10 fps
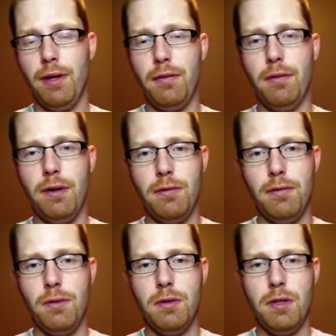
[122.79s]
of
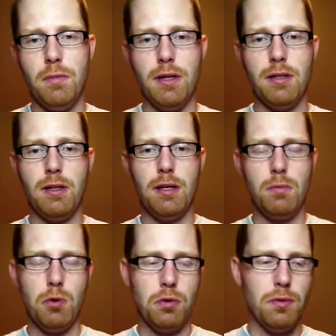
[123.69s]
using the Mixolydian
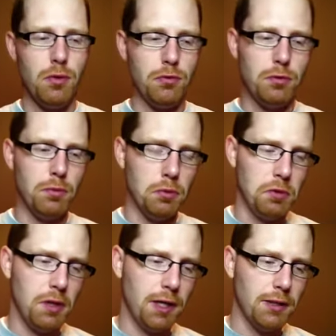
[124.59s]
mode over blues
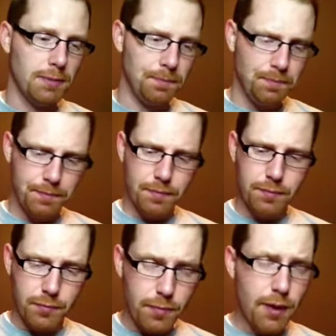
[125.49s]
songs.
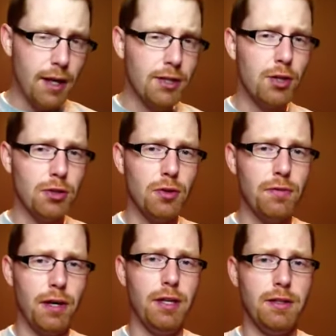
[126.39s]
He's also a
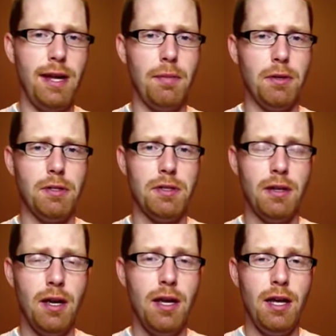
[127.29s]
very established
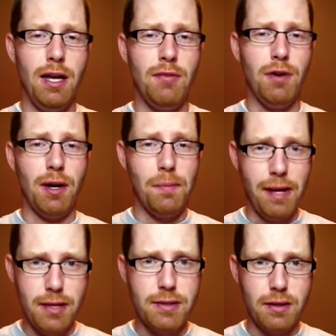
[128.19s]
and very
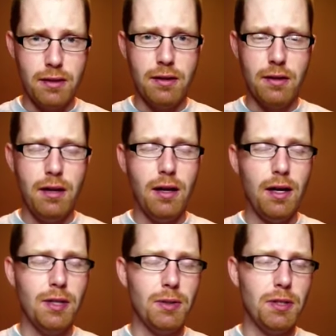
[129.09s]
amazing
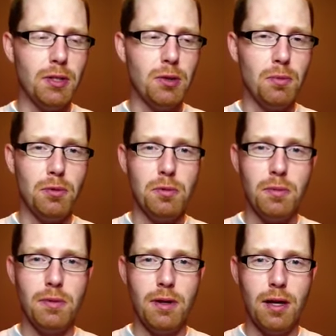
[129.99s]
traditional
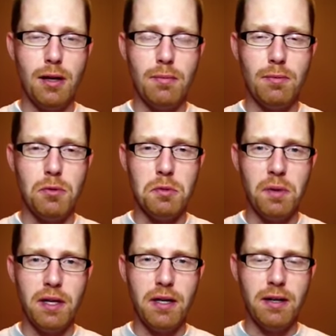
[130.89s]
blues
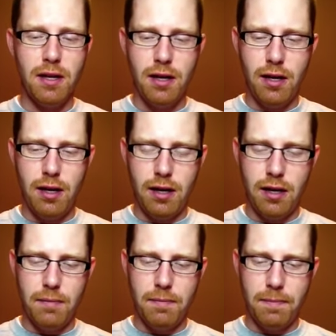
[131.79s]
player.
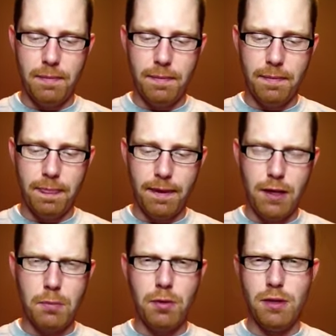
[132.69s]
And
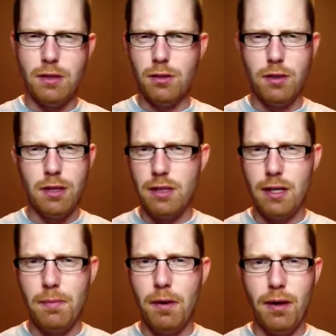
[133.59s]
our birthdays are only a day
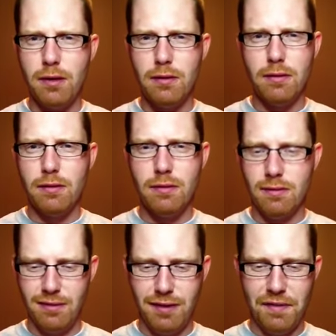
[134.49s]
apart,
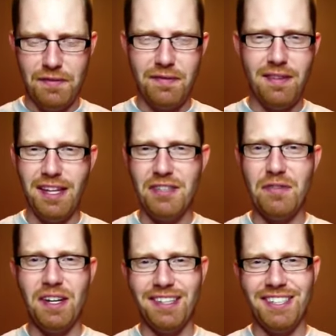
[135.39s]
if that's of
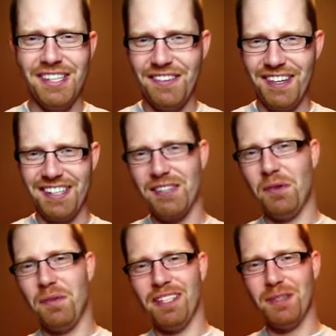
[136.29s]
any significance to
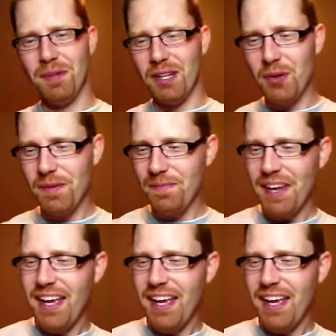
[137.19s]
what makes somebody cool.